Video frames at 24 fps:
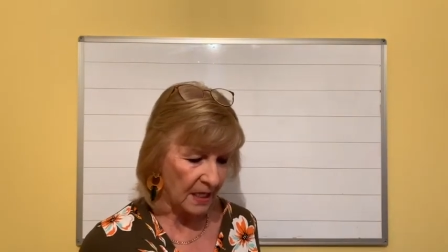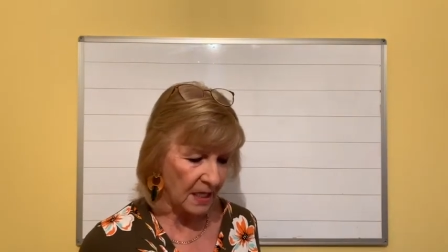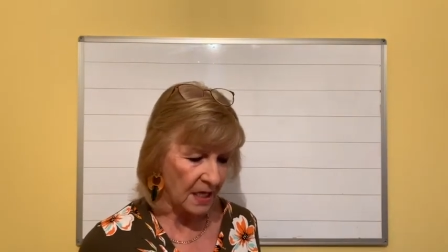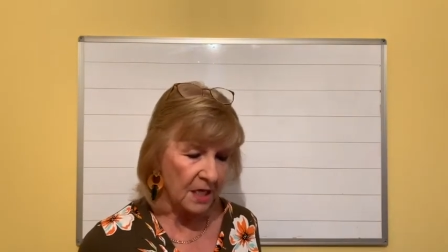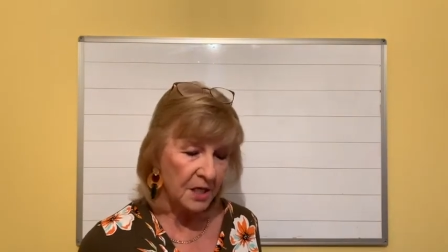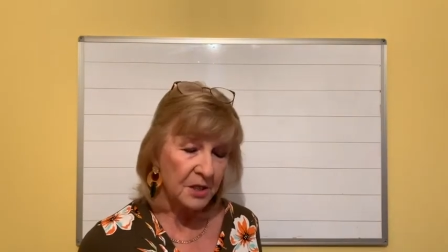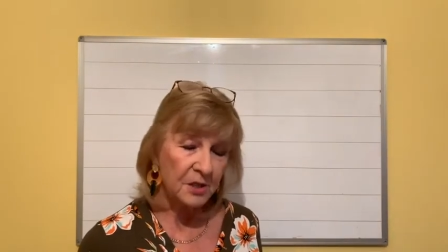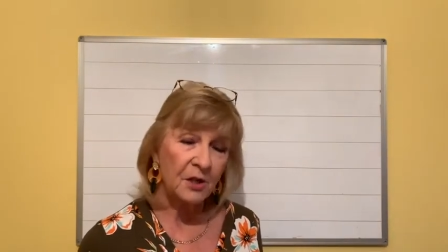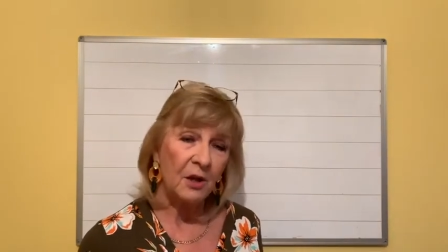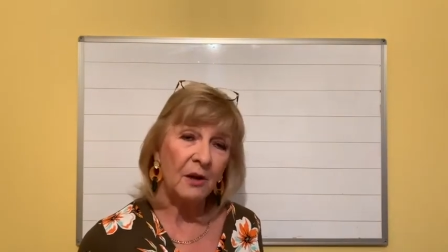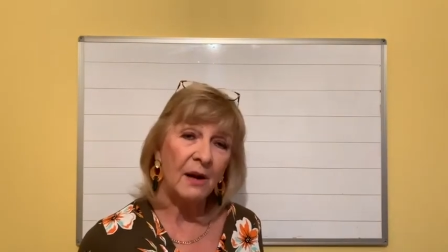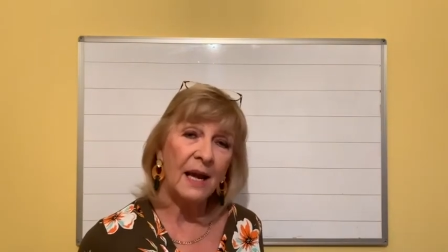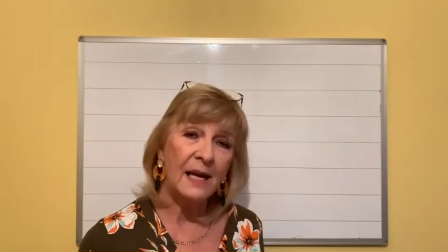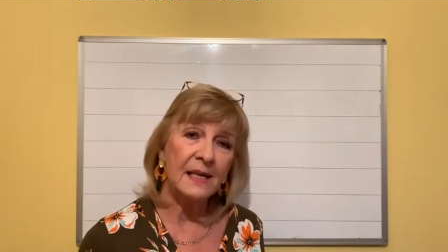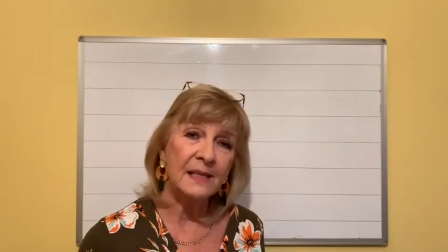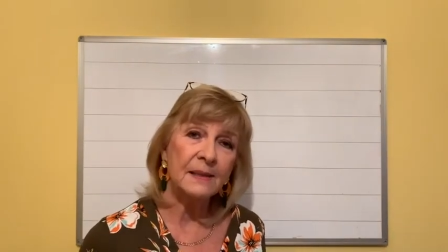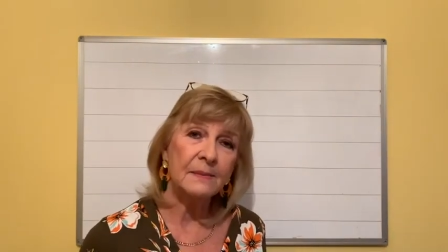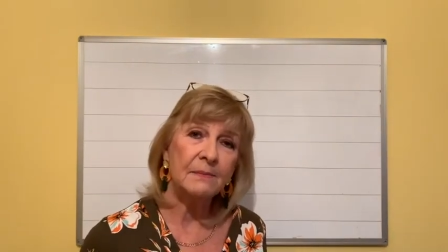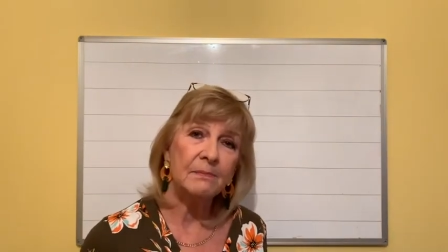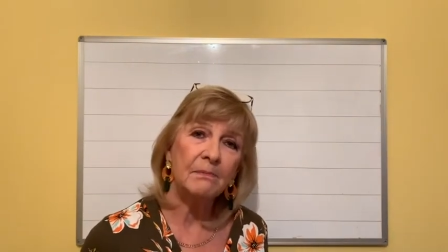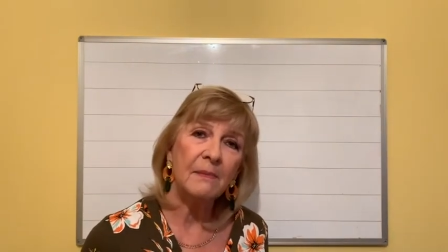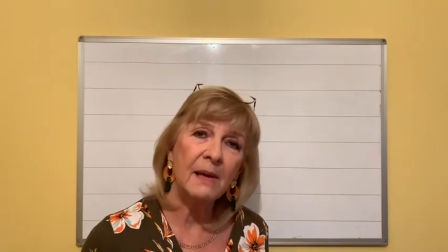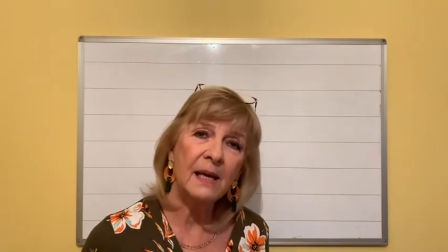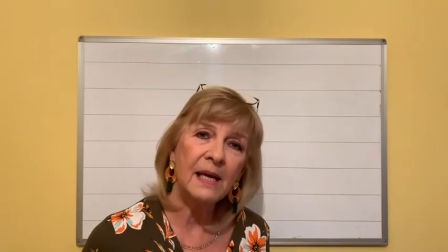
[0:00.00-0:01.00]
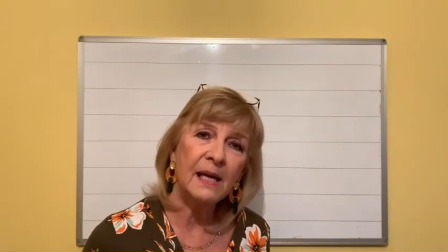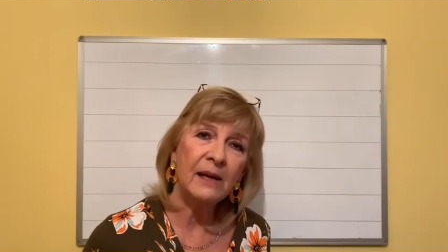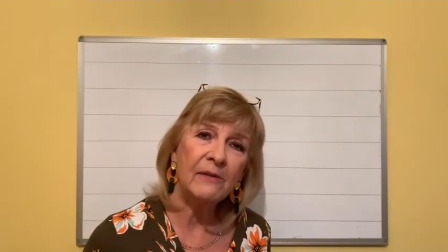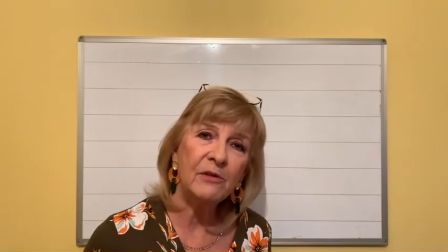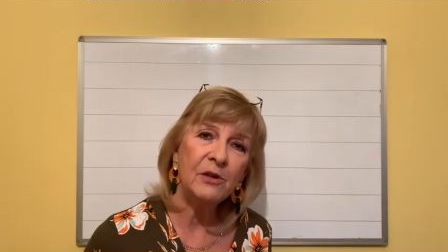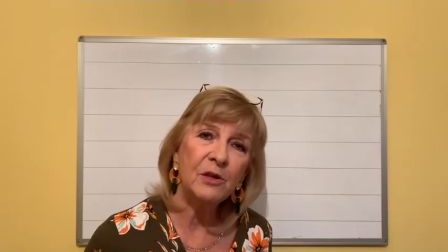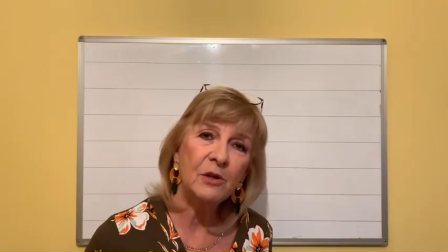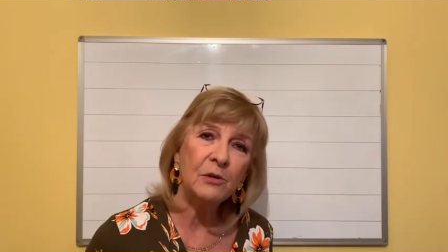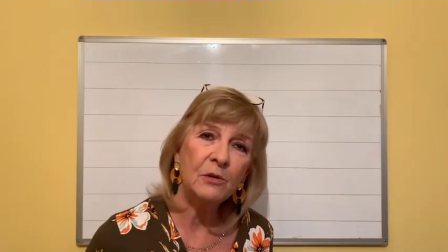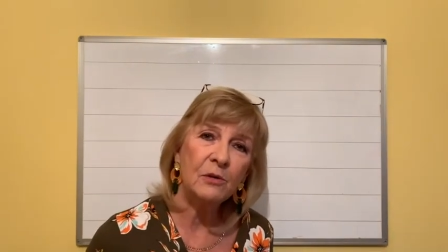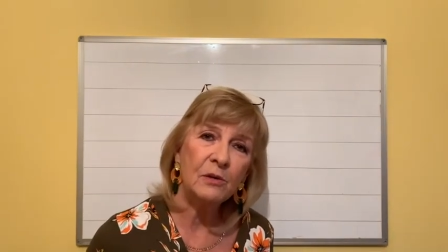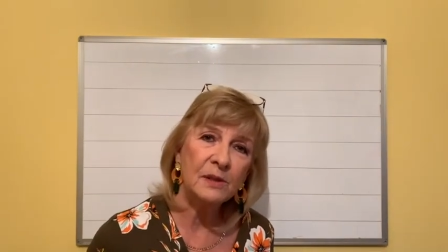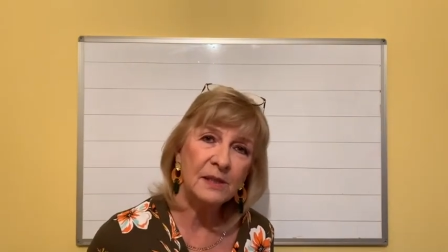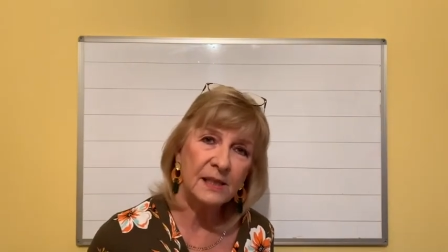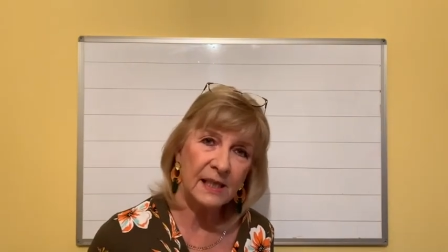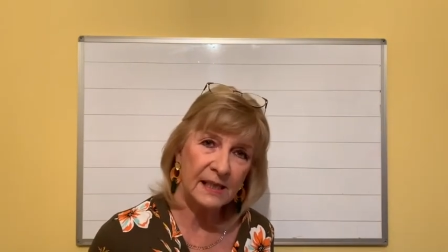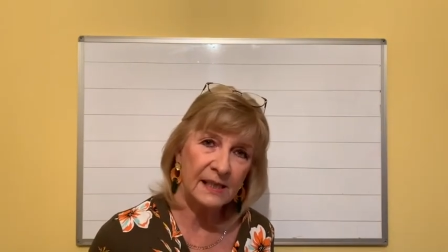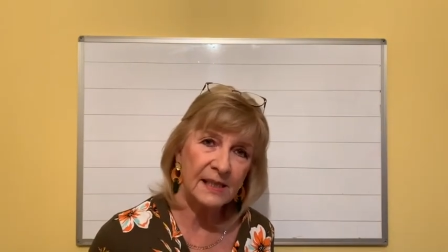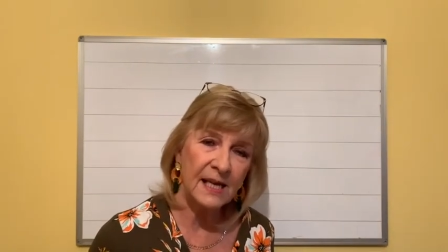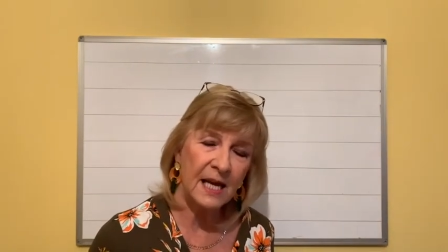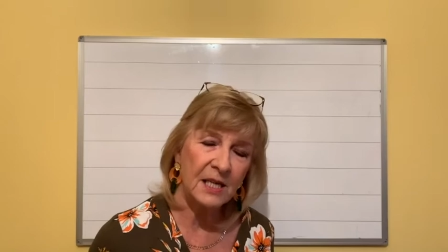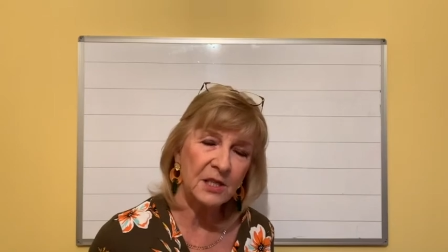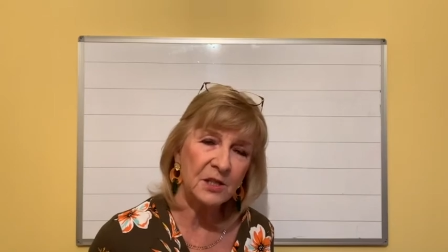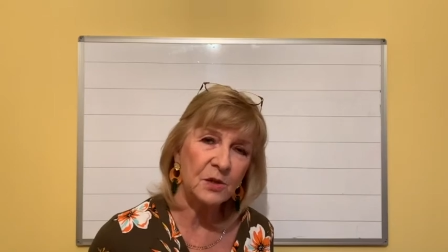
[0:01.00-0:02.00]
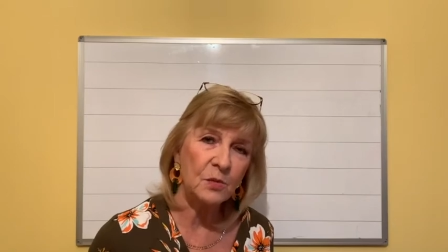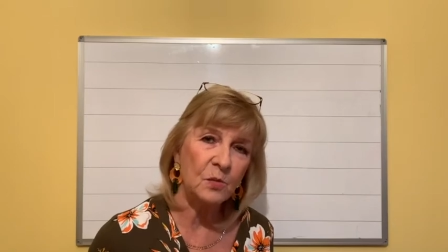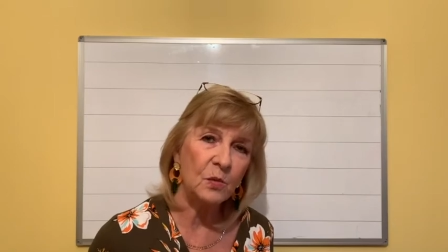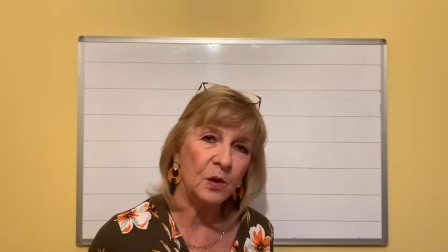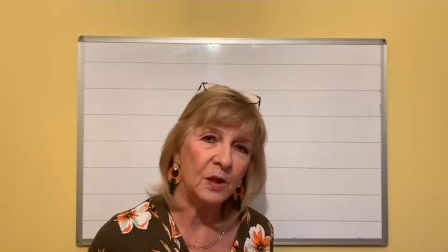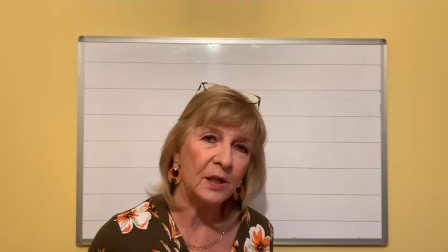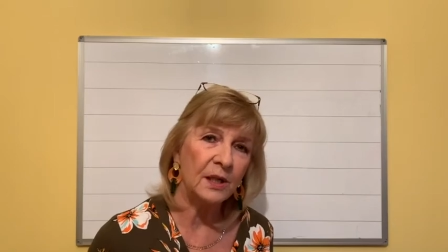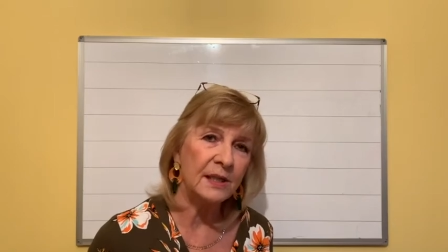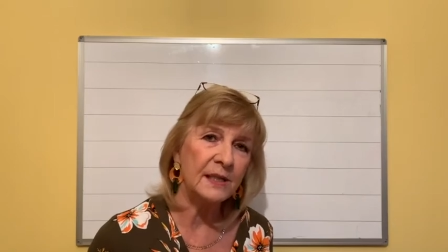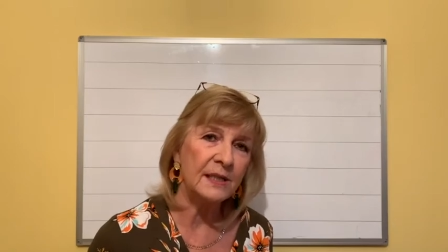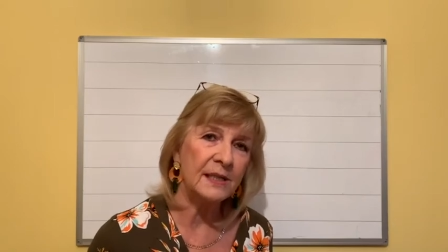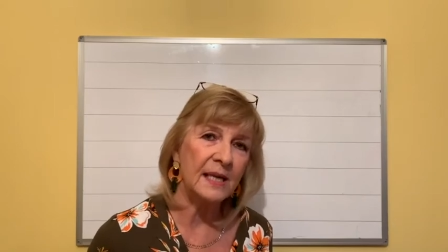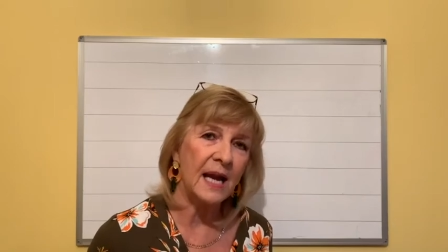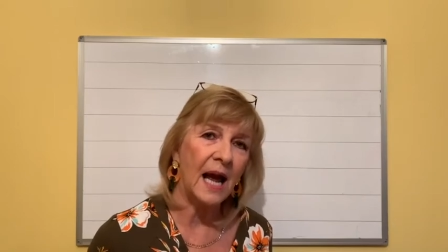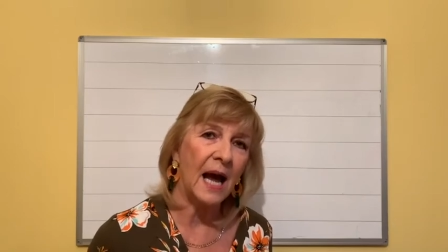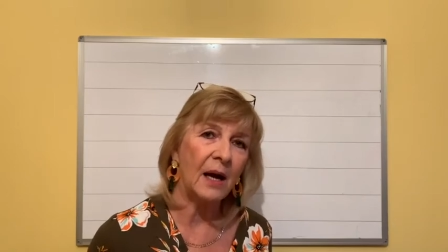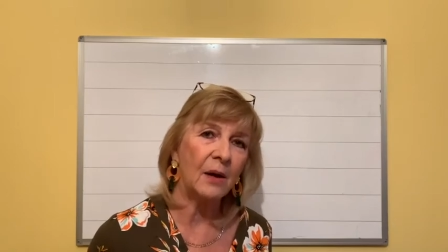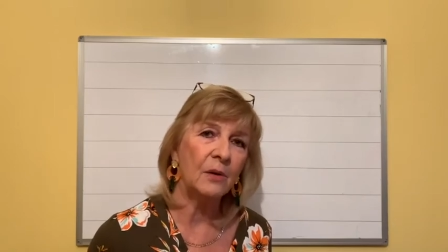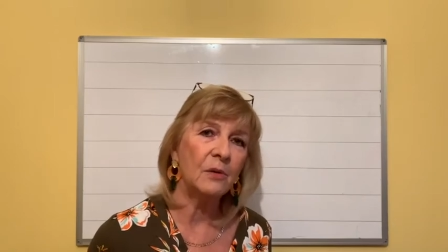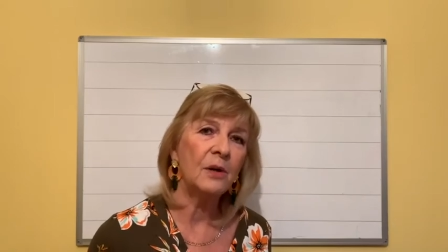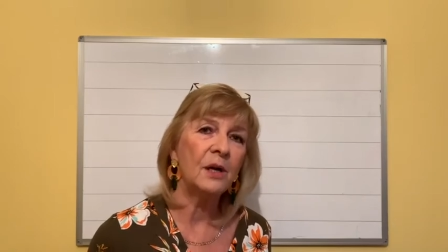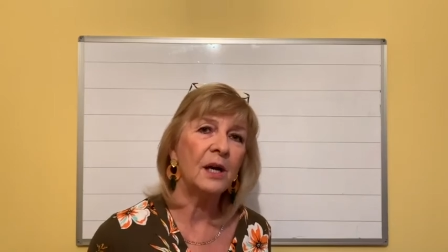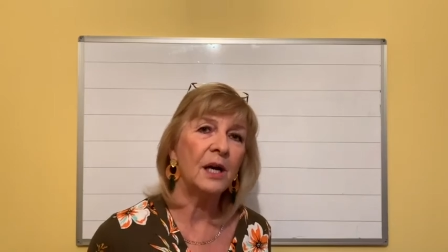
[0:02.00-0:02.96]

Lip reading: So let me dictate some words now,